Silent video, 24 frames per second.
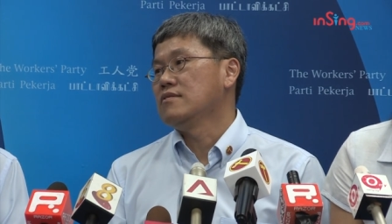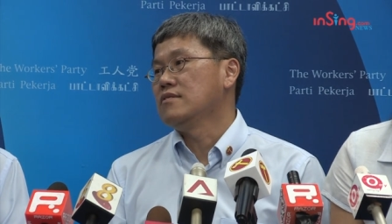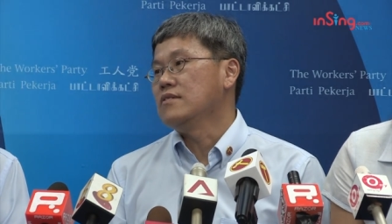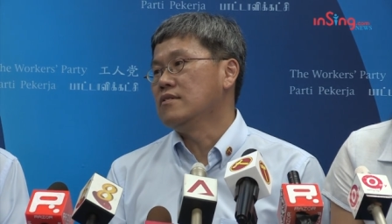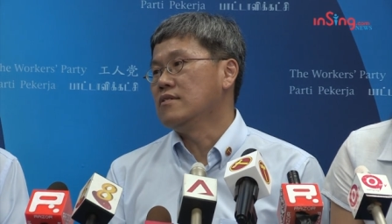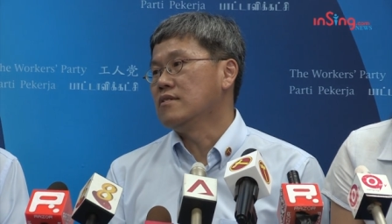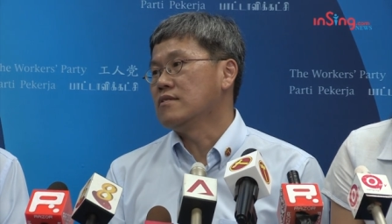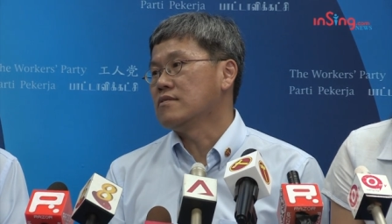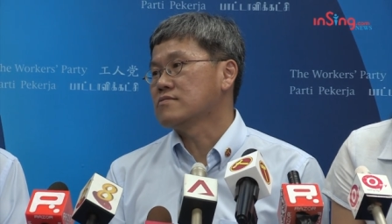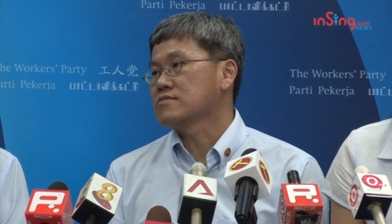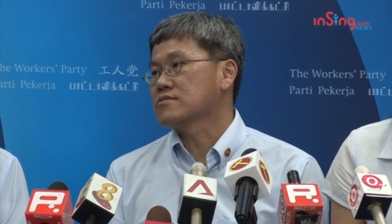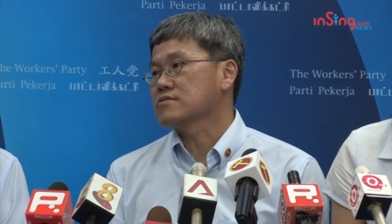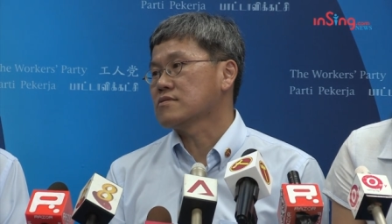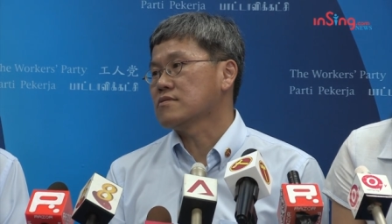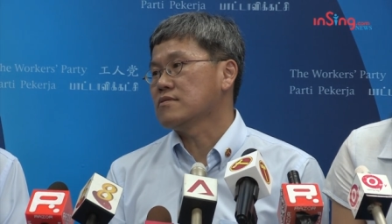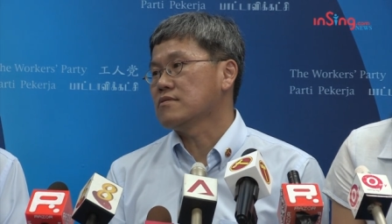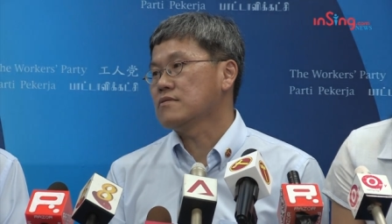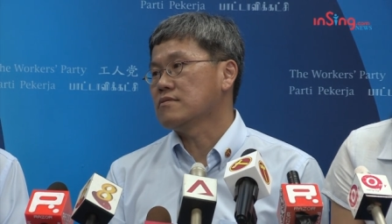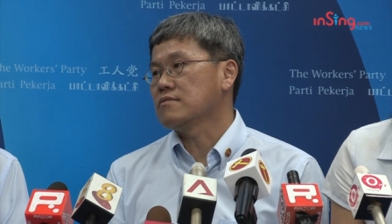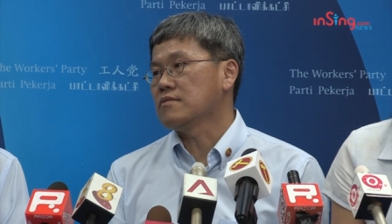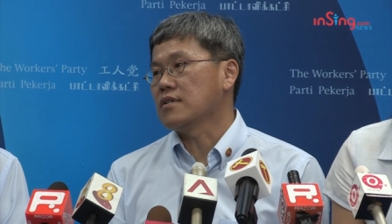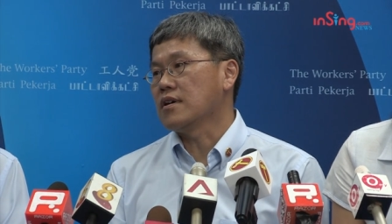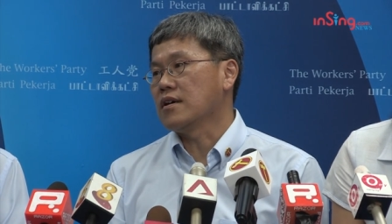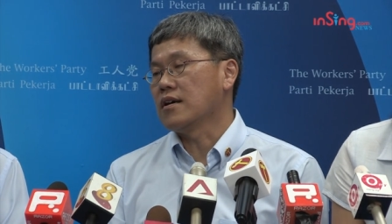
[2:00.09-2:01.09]
You know,
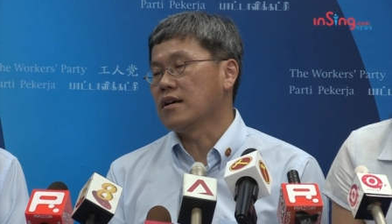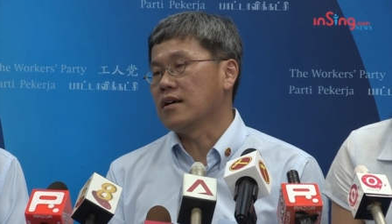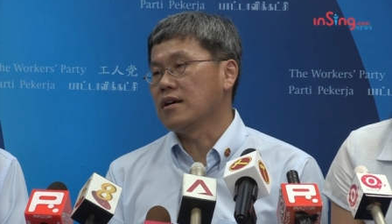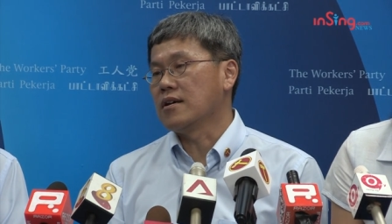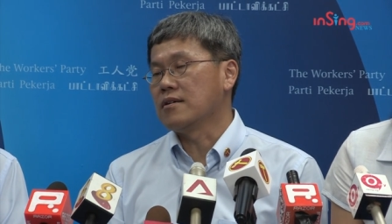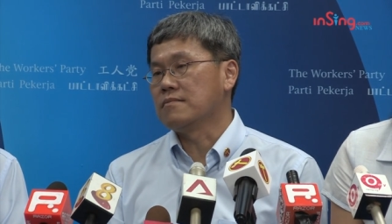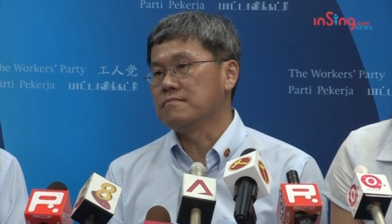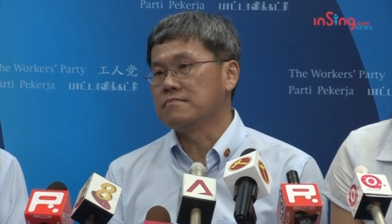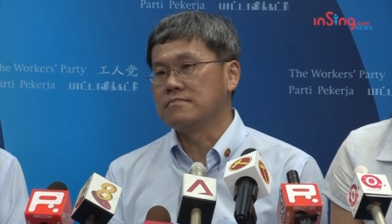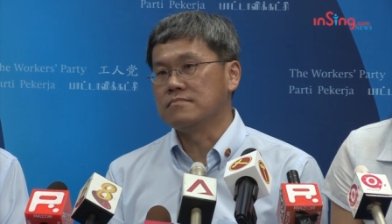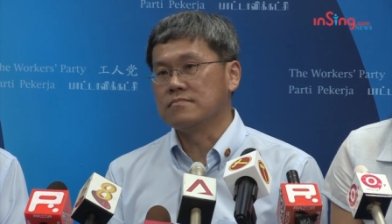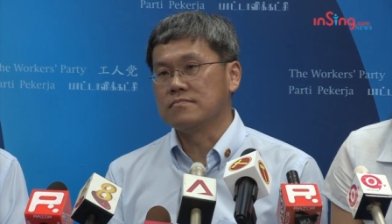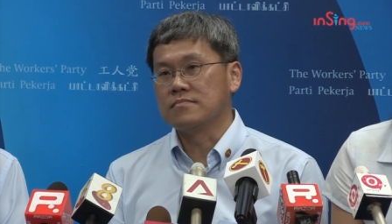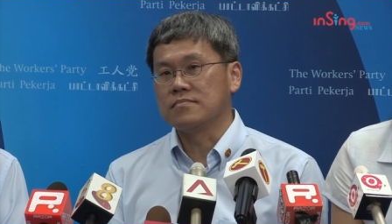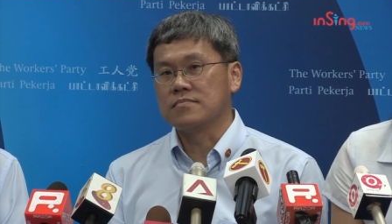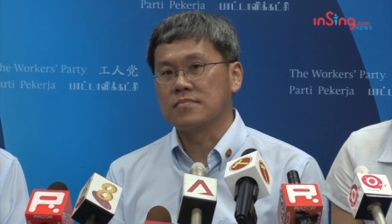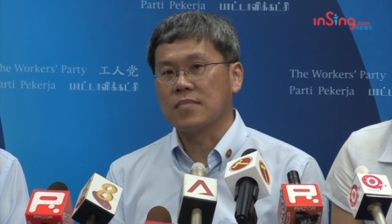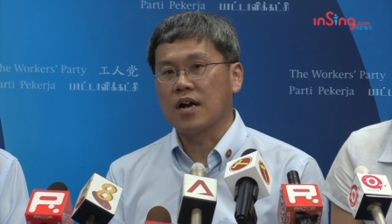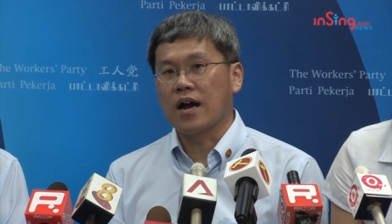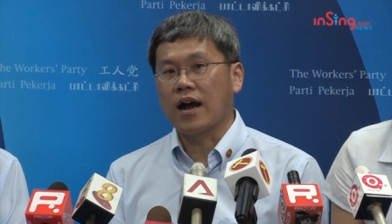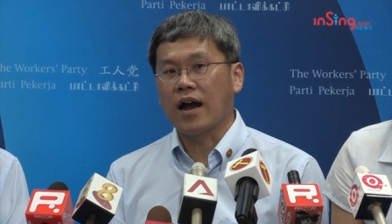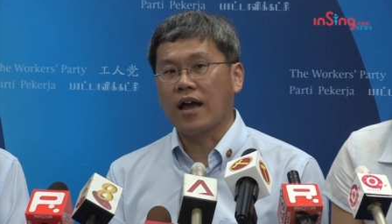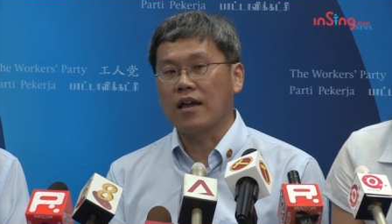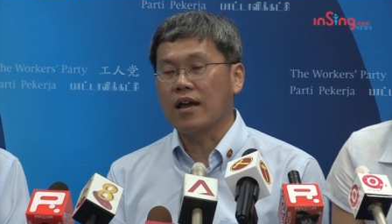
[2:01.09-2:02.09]
so um,
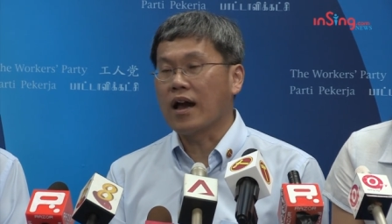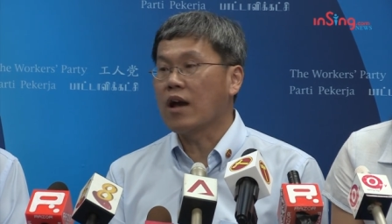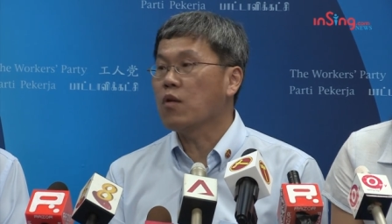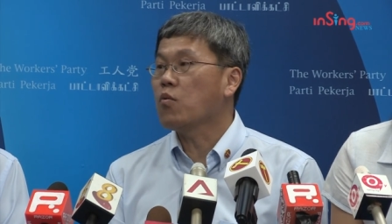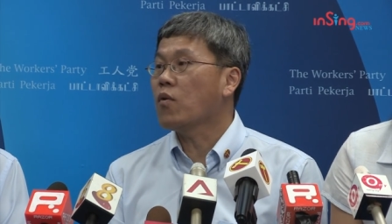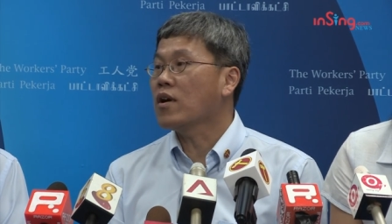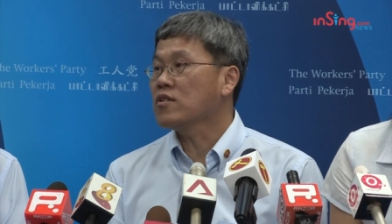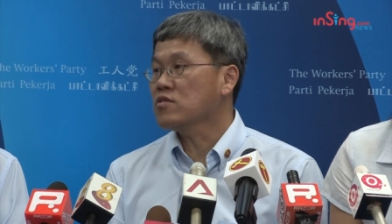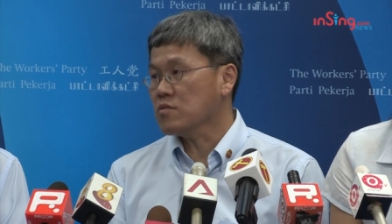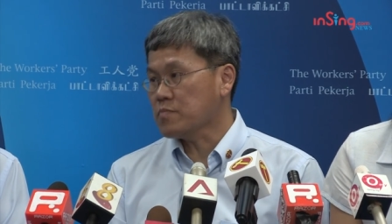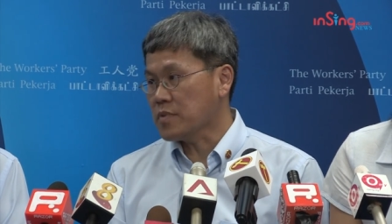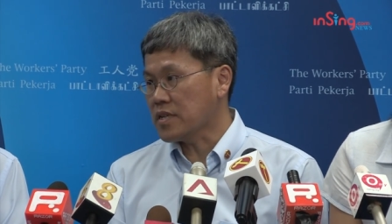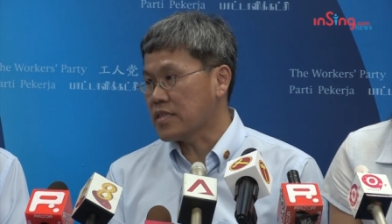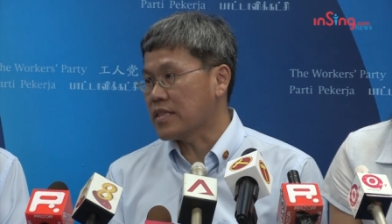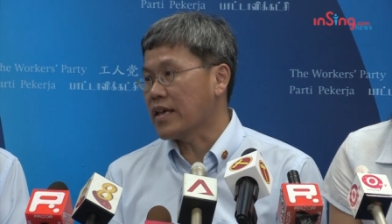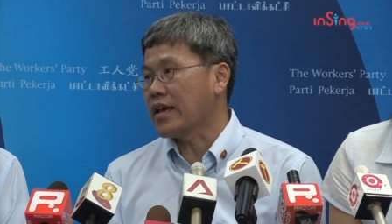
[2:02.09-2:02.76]
I, I want to be